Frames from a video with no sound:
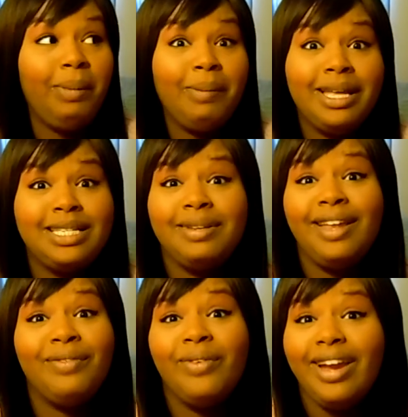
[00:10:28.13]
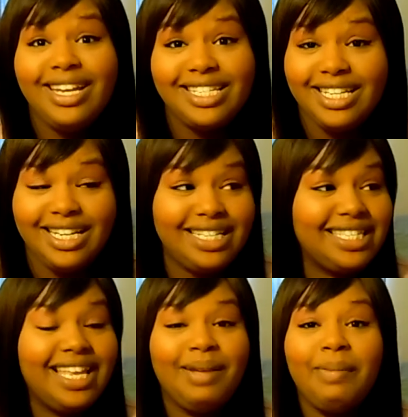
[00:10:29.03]
Me and my husband have great
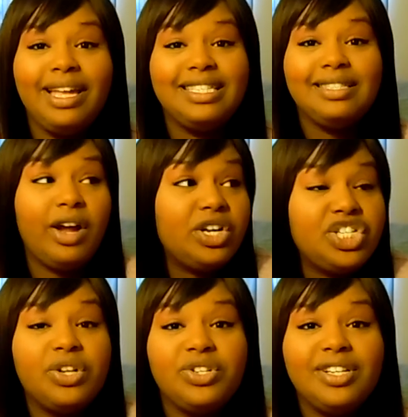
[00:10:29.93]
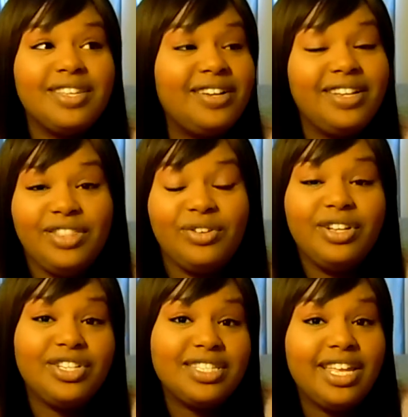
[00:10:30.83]
genes. Like our children is gonna either
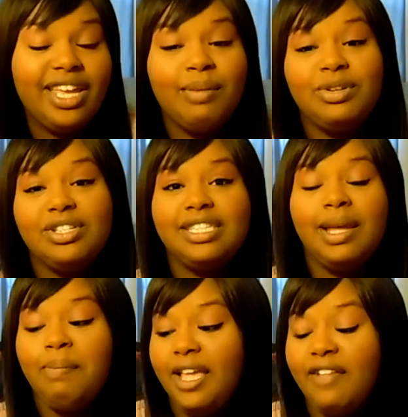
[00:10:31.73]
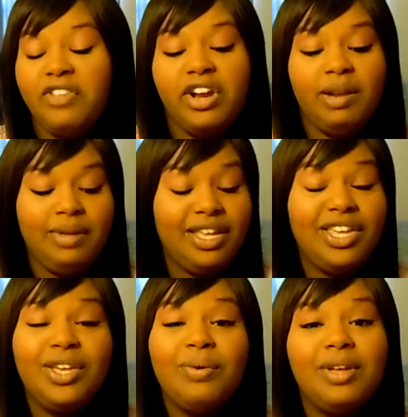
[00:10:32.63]
look just like him or just like me, and they're gonna be
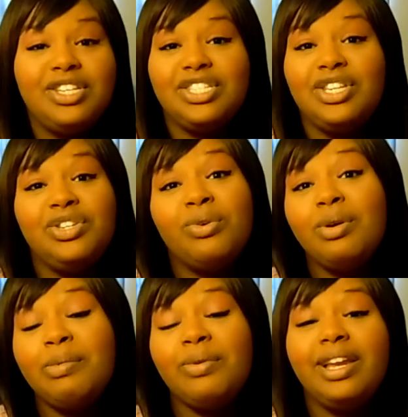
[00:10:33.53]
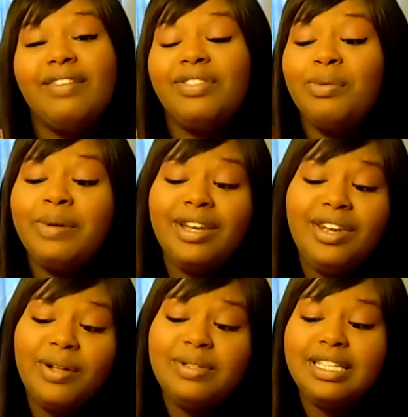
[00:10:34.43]
cute and just adorable and have little
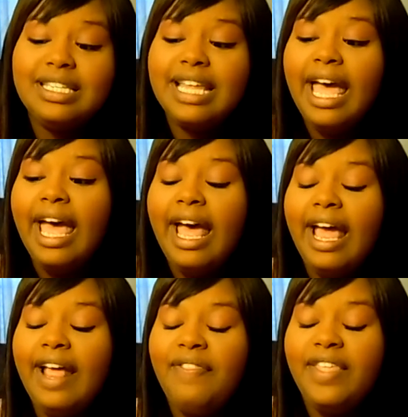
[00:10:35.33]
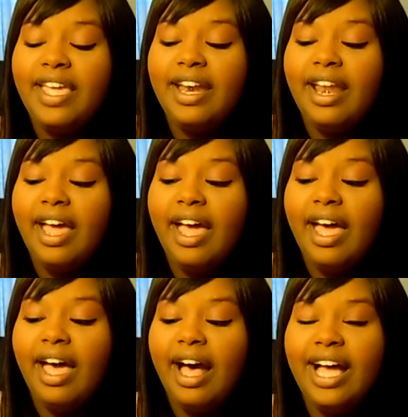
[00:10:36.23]
button noses. And then
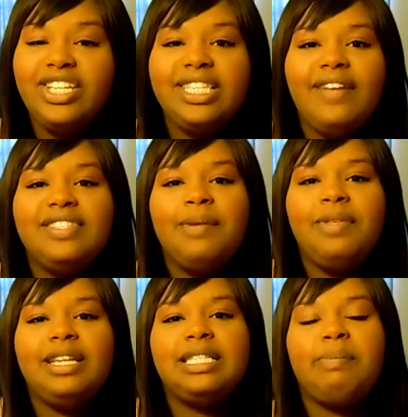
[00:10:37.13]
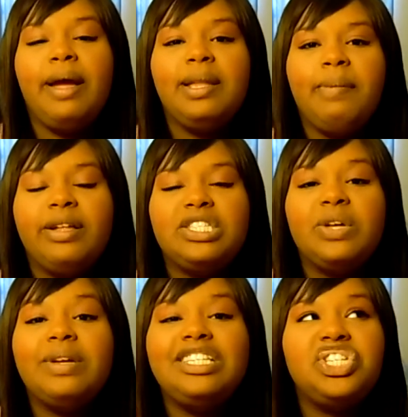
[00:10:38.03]
I just have something to smile about.
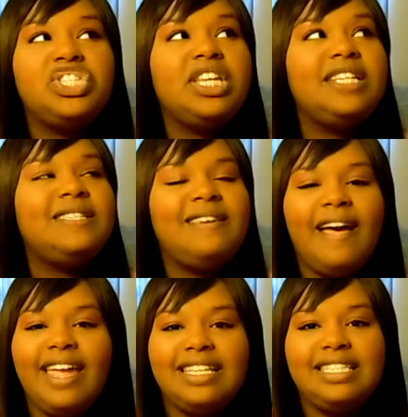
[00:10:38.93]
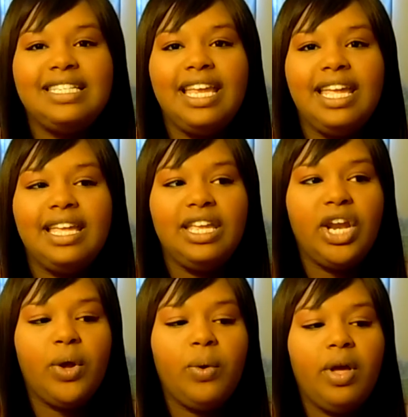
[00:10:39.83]
So it's nice to take,
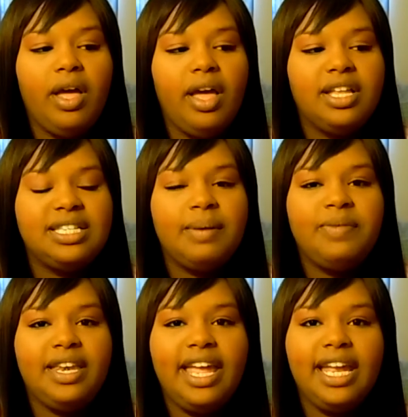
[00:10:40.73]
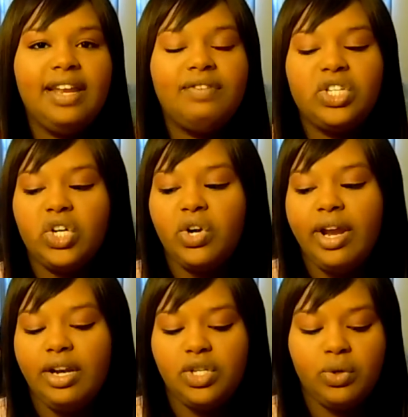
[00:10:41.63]
you know, something negative and turn it
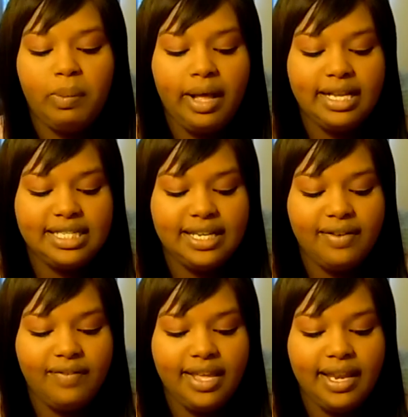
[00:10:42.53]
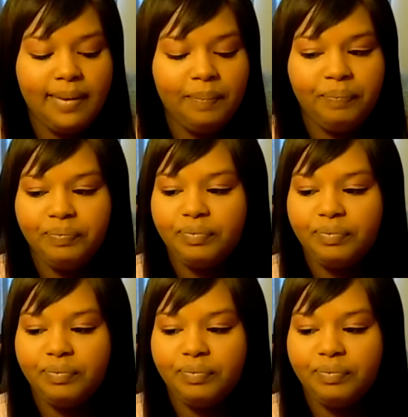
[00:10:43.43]
around into a positive. And